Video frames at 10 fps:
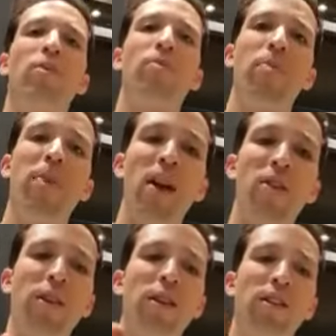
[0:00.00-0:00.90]
you're
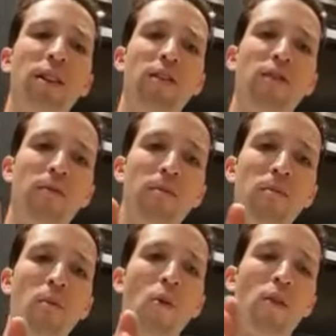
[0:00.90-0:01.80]
preparing yourself
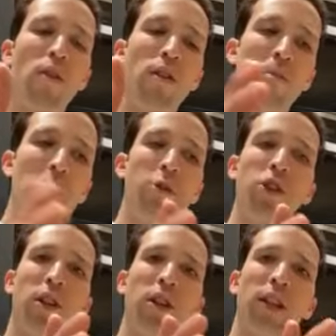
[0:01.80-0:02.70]
more
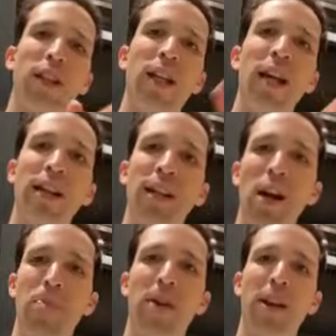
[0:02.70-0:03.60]
emotionally to get to
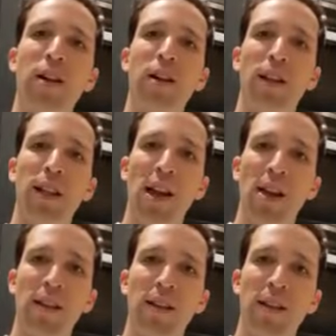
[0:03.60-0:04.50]
that pinnacle at the end.